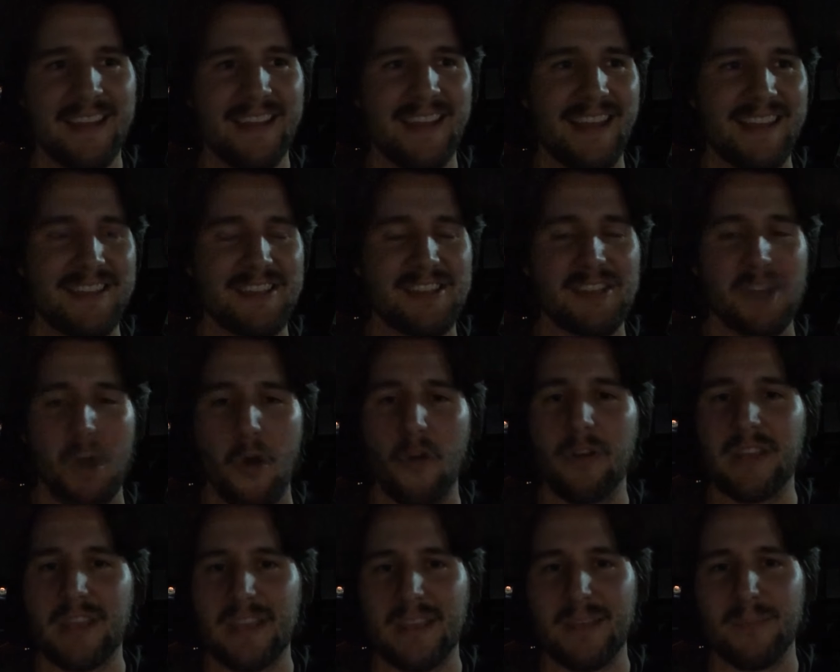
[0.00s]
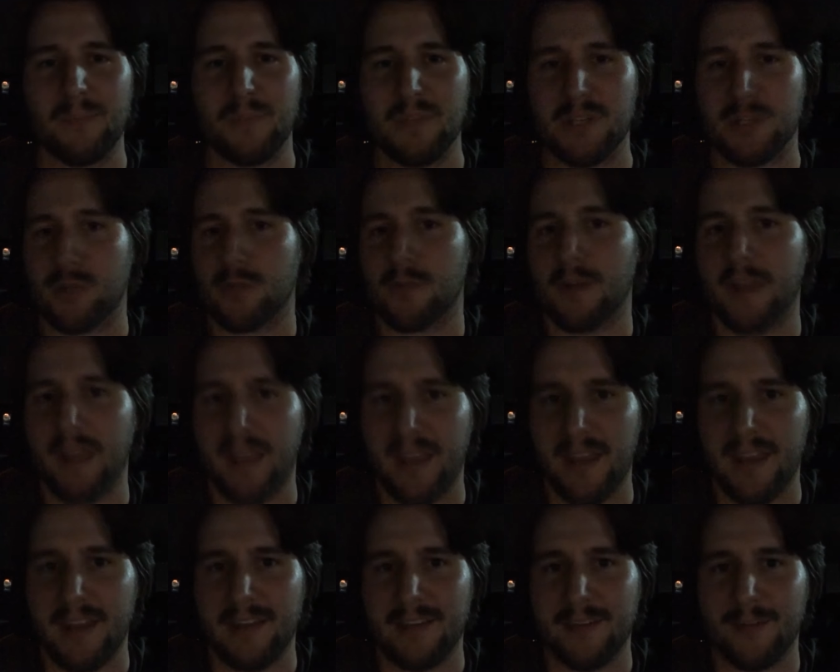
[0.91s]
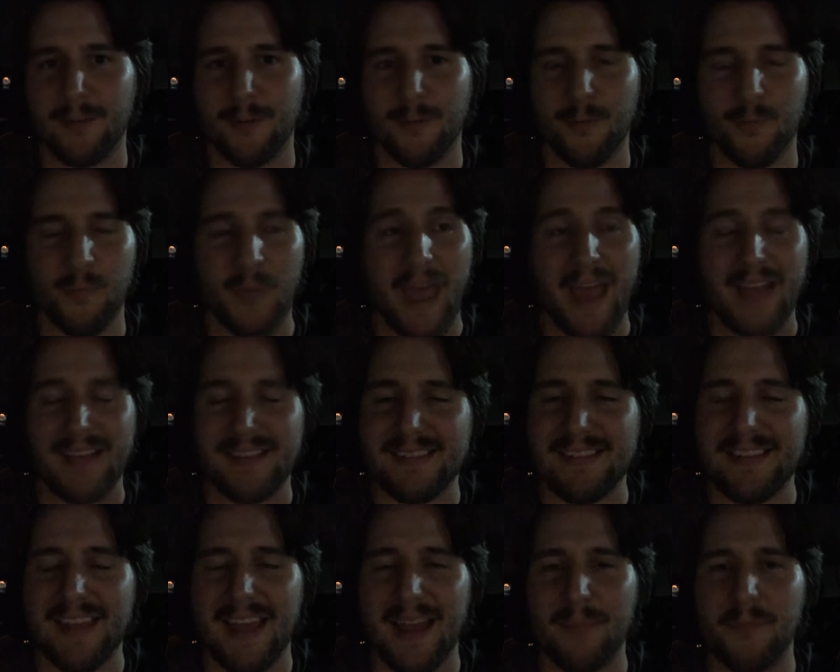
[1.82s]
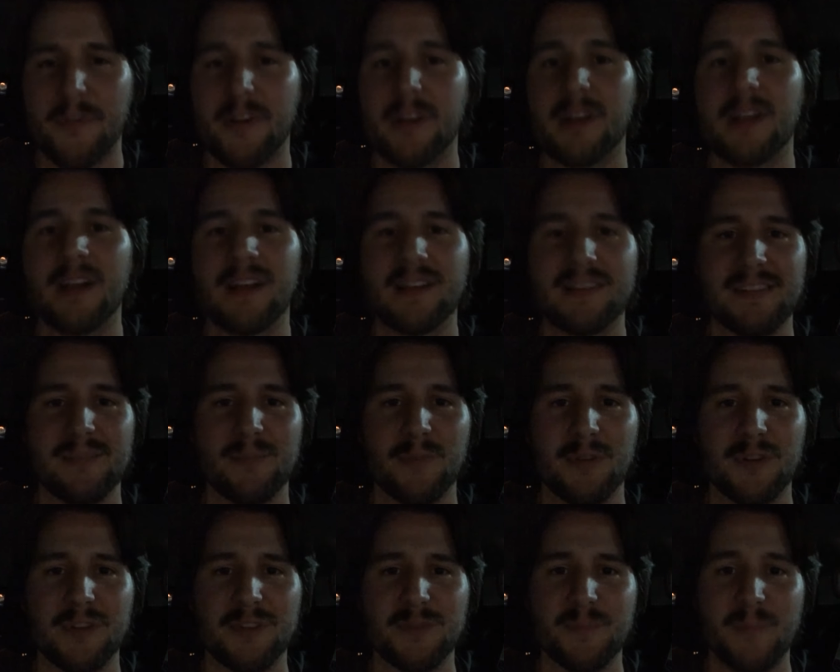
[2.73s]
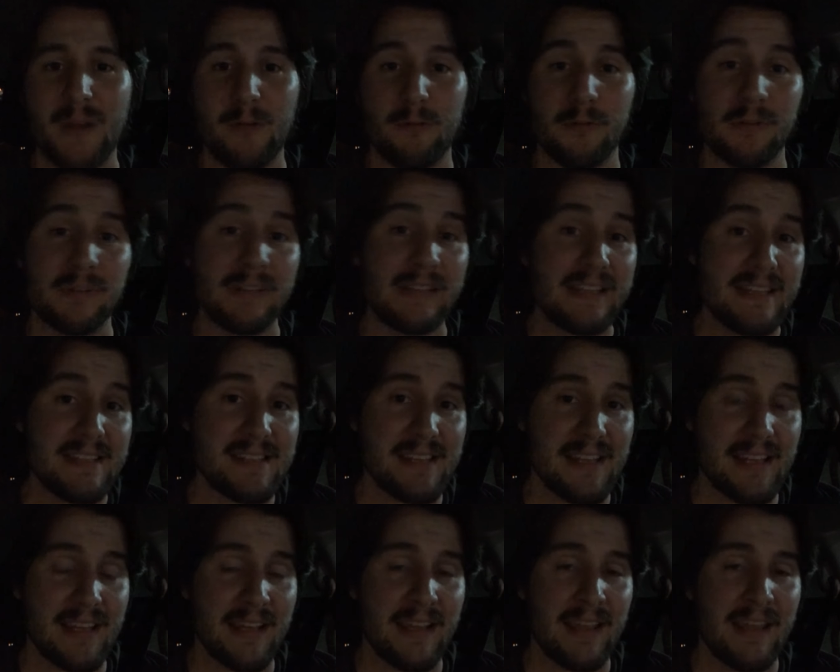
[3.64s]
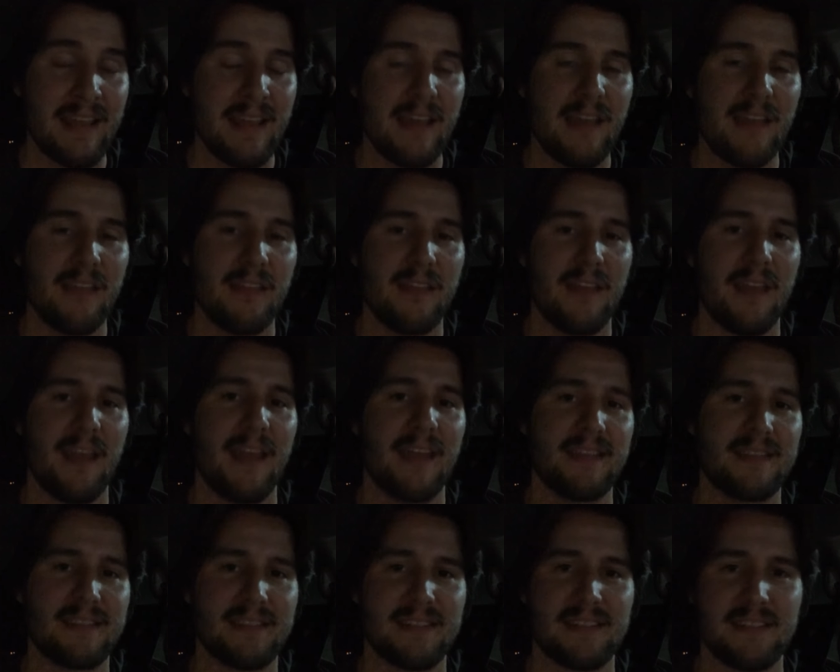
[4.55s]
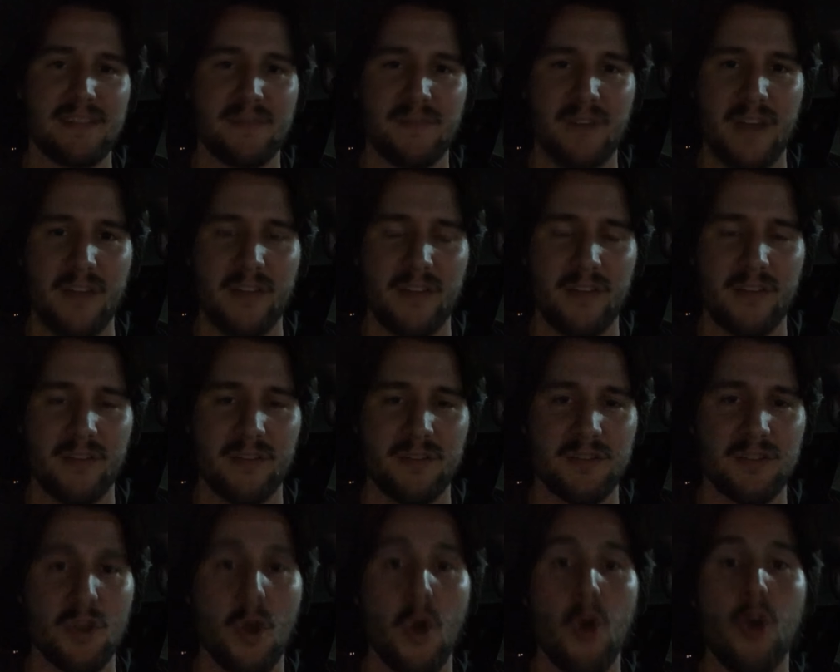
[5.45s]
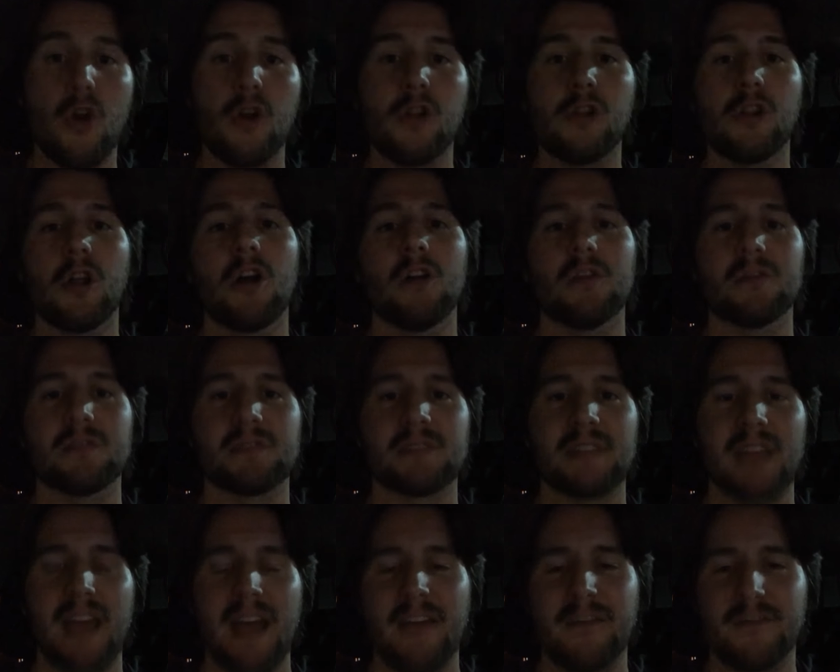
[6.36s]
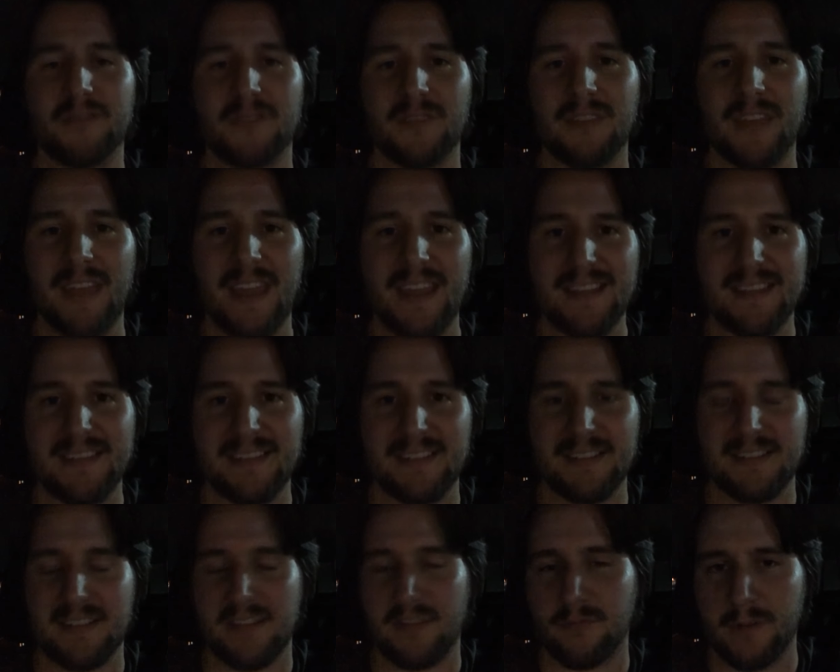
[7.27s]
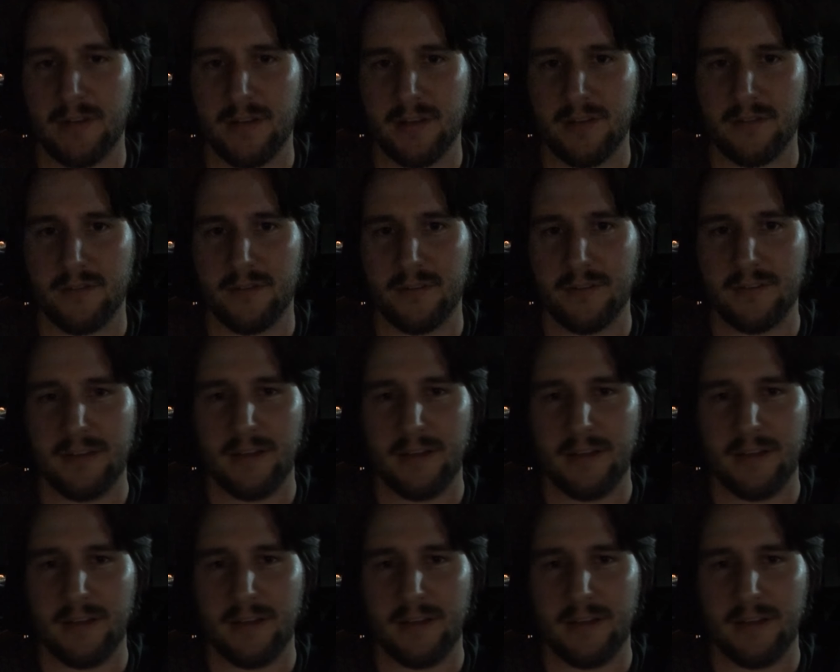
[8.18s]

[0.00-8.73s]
has Sony betrayed or backstabbed their customers by releasing the A6500 so close after the A6300?